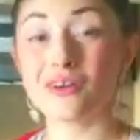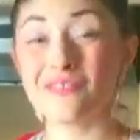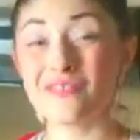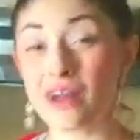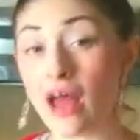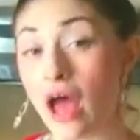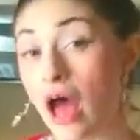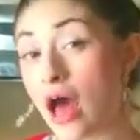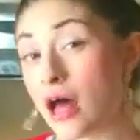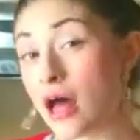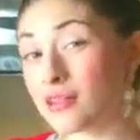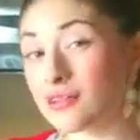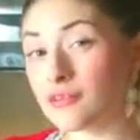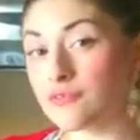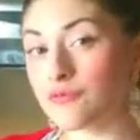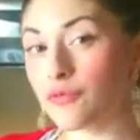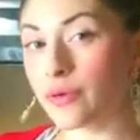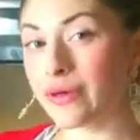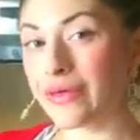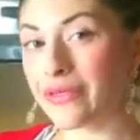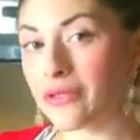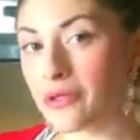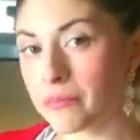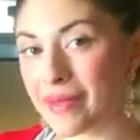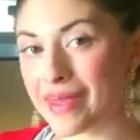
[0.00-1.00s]
more of an olive
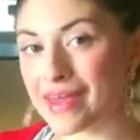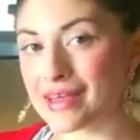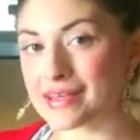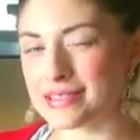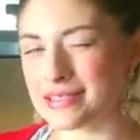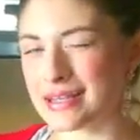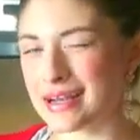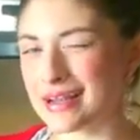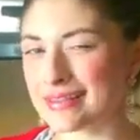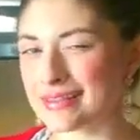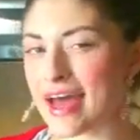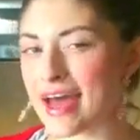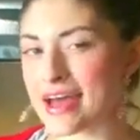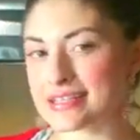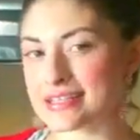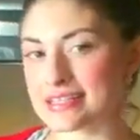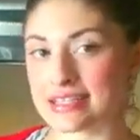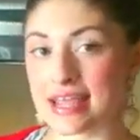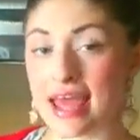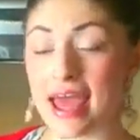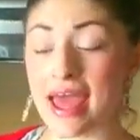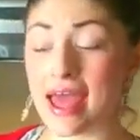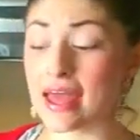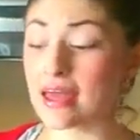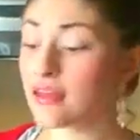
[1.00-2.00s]
oil based and a less
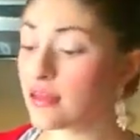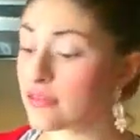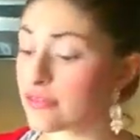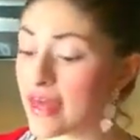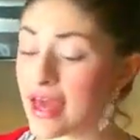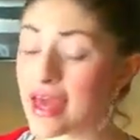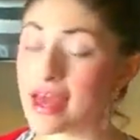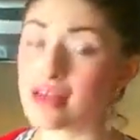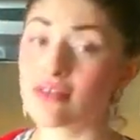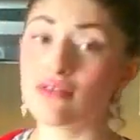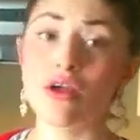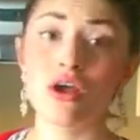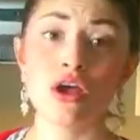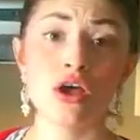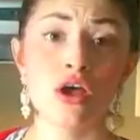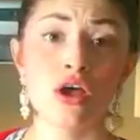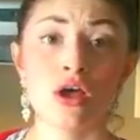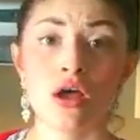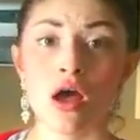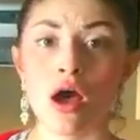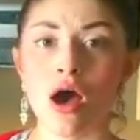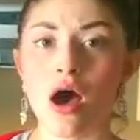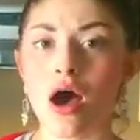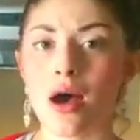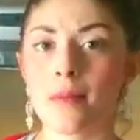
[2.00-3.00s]
tang, then
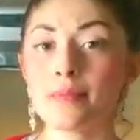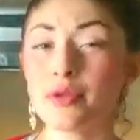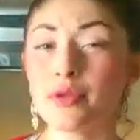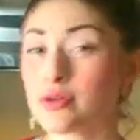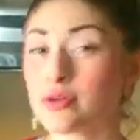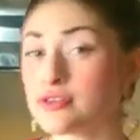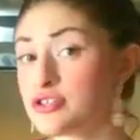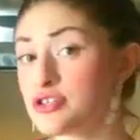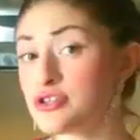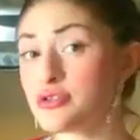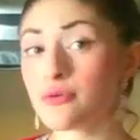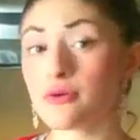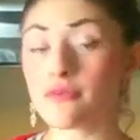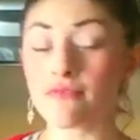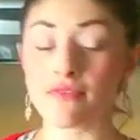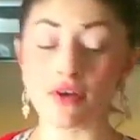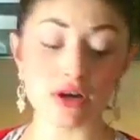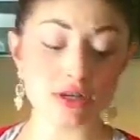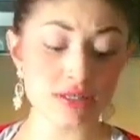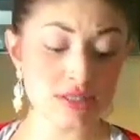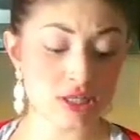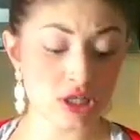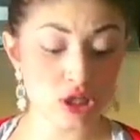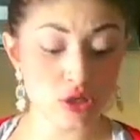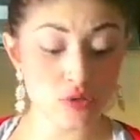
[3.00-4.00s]
um, you can do the
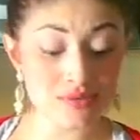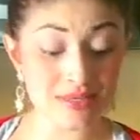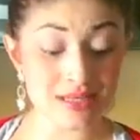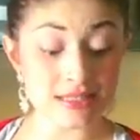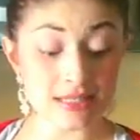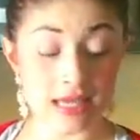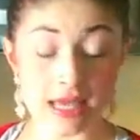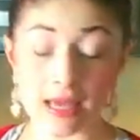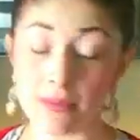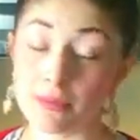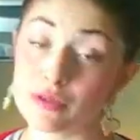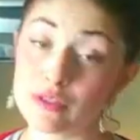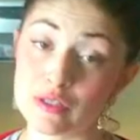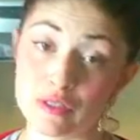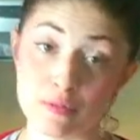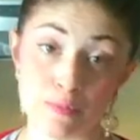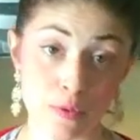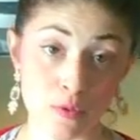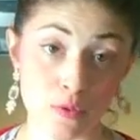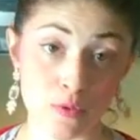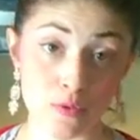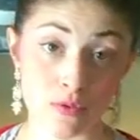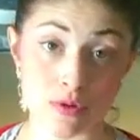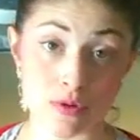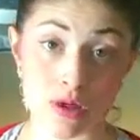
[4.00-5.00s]
reverse and use a
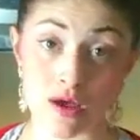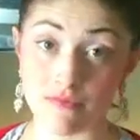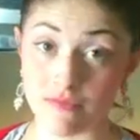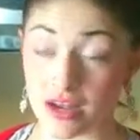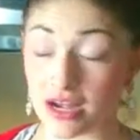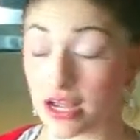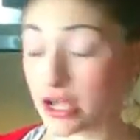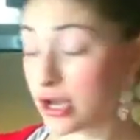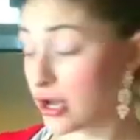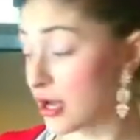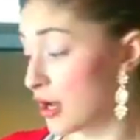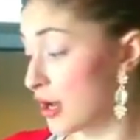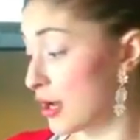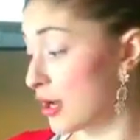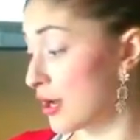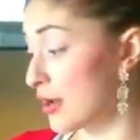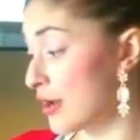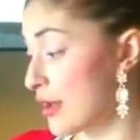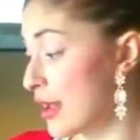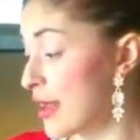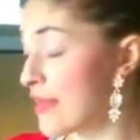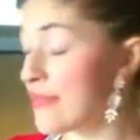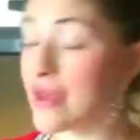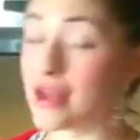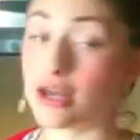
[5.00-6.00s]
tablespoon of
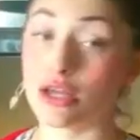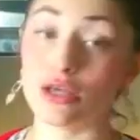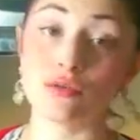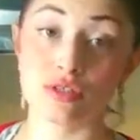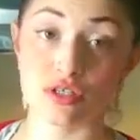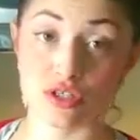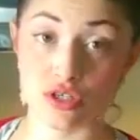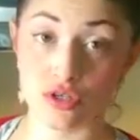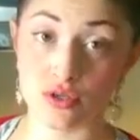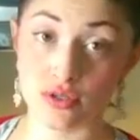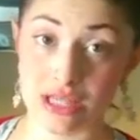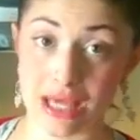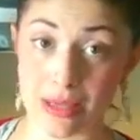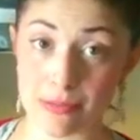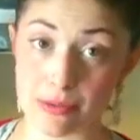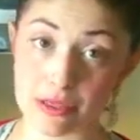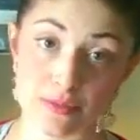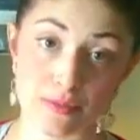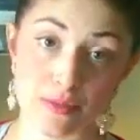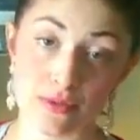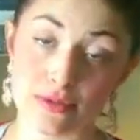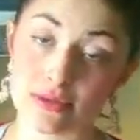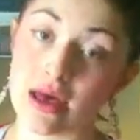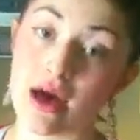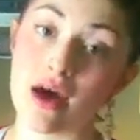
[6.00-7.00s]
vinegar and then use two
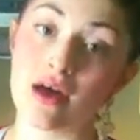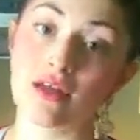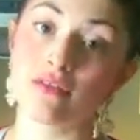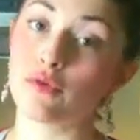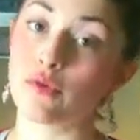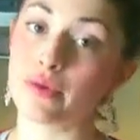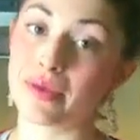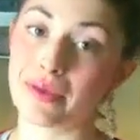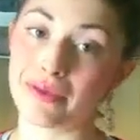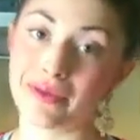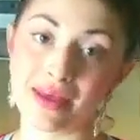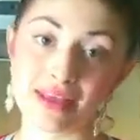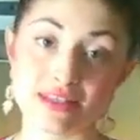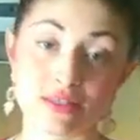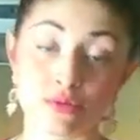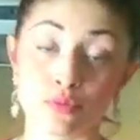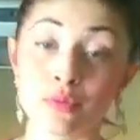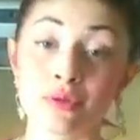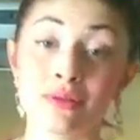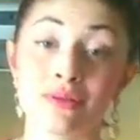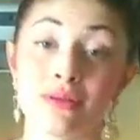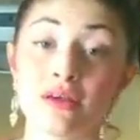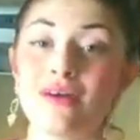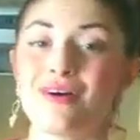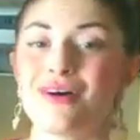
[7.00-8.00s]
tablespoons of olive oil. It's
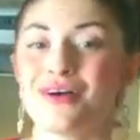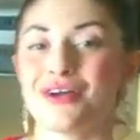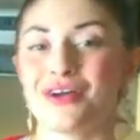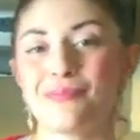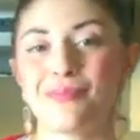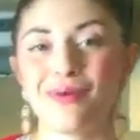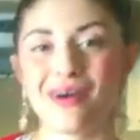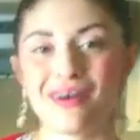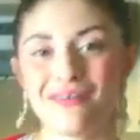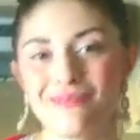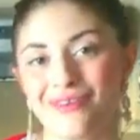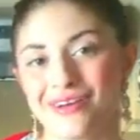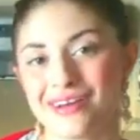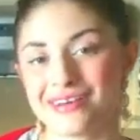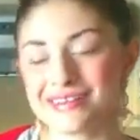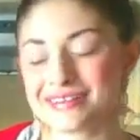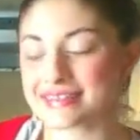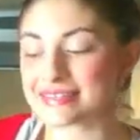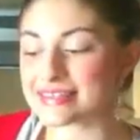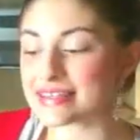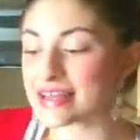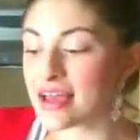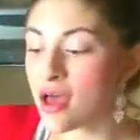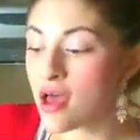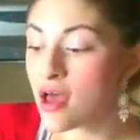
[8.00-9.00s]
really all your
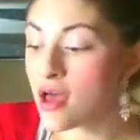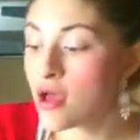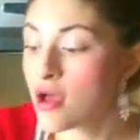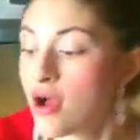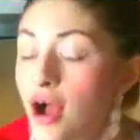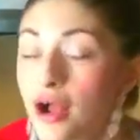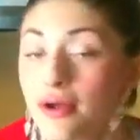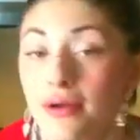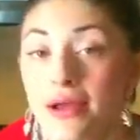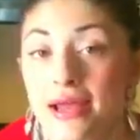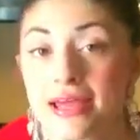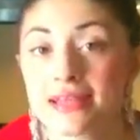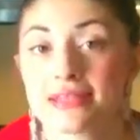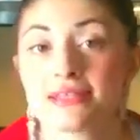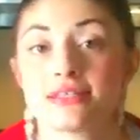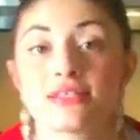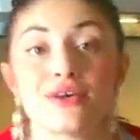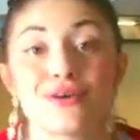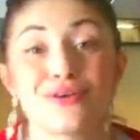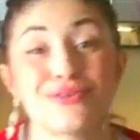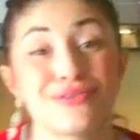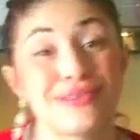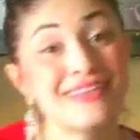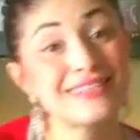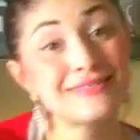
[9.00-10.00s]
preference. All right,
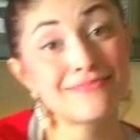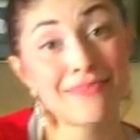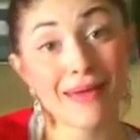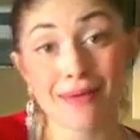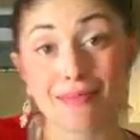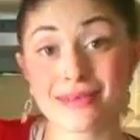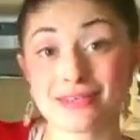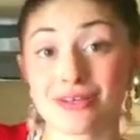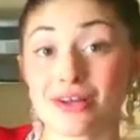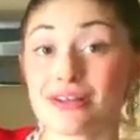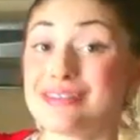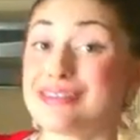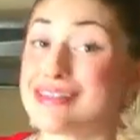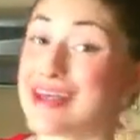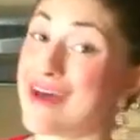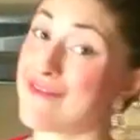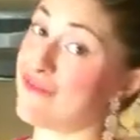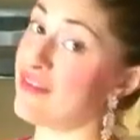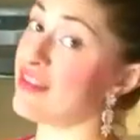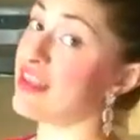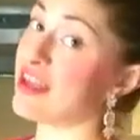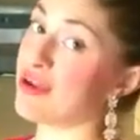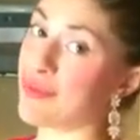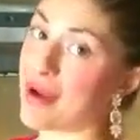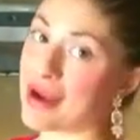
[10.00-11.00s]
so these babies are
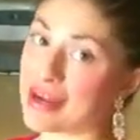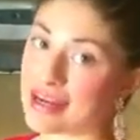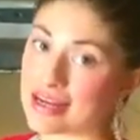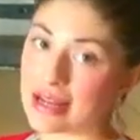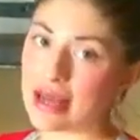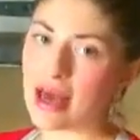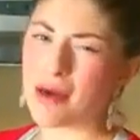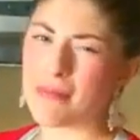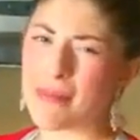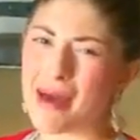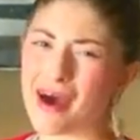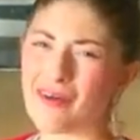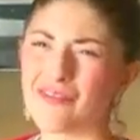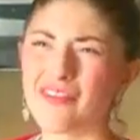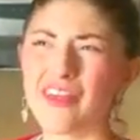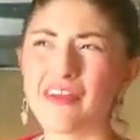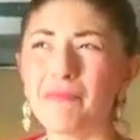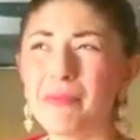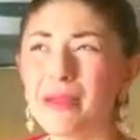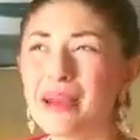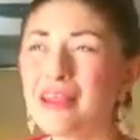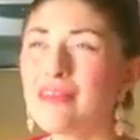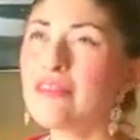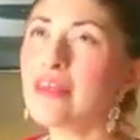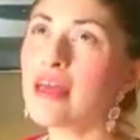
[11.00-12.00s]
definitely ready to come out.
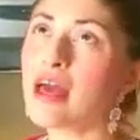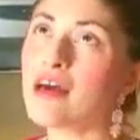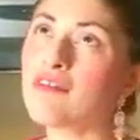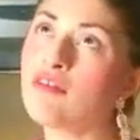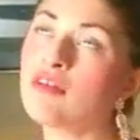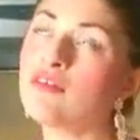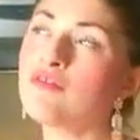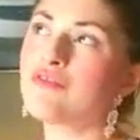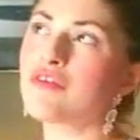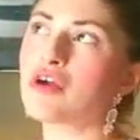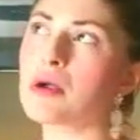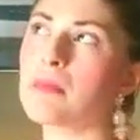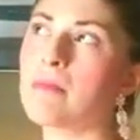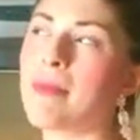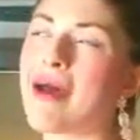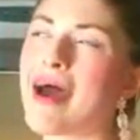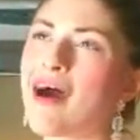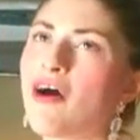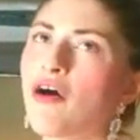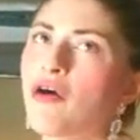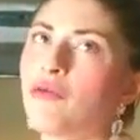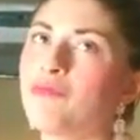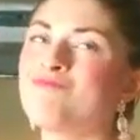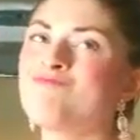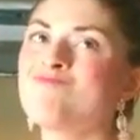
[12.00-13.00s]
They've been in the oven for
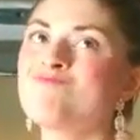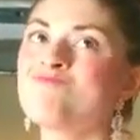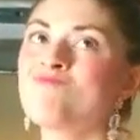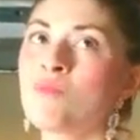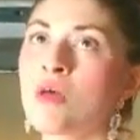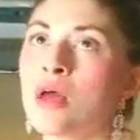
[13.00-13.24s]
about